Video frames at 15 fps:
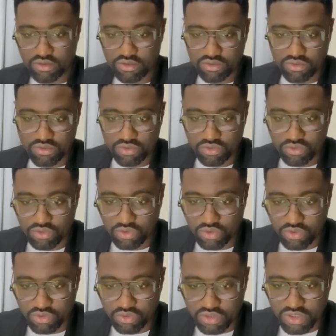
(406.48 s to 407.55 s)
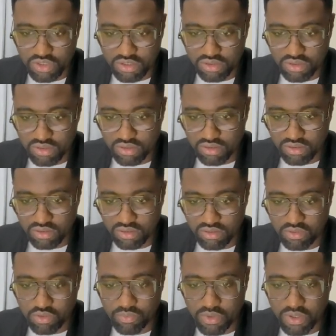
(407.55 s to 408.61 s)
So you close,
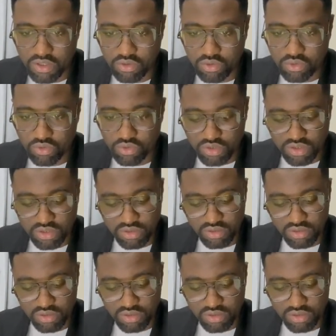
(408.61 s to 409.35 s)
open and close.